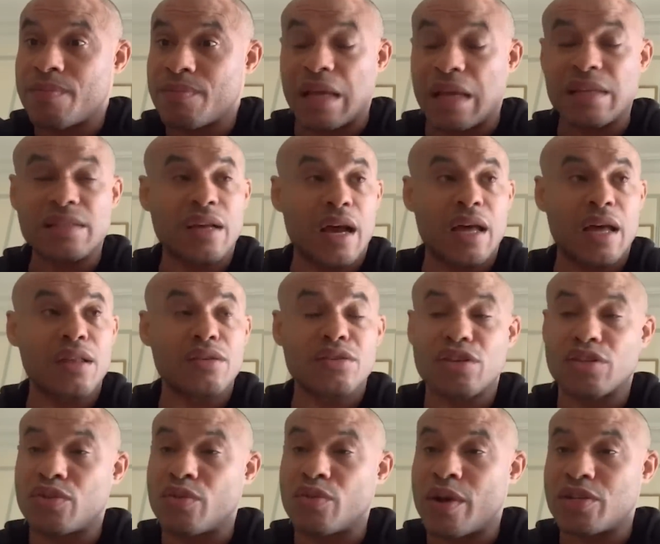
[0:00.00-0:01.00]
that's other
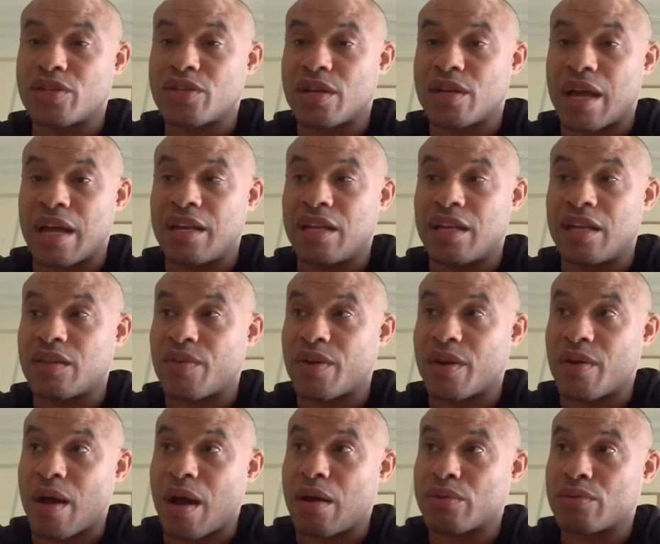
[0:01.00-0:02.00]
situation I need to
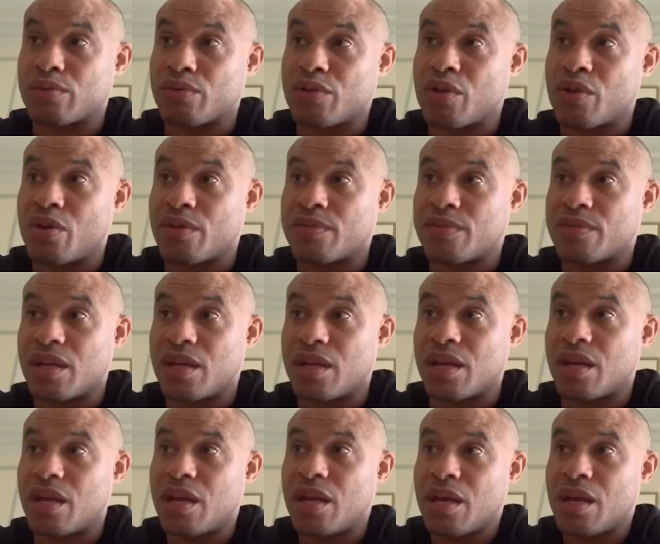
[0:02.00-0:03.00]
figure out with the
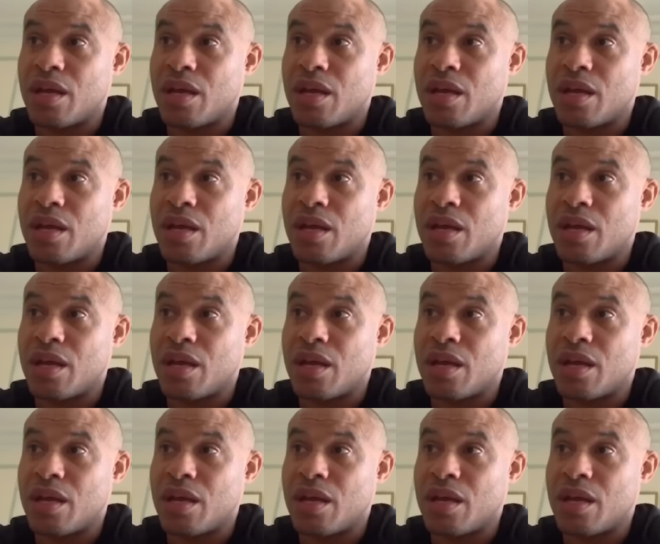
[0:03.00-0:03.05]
UFC.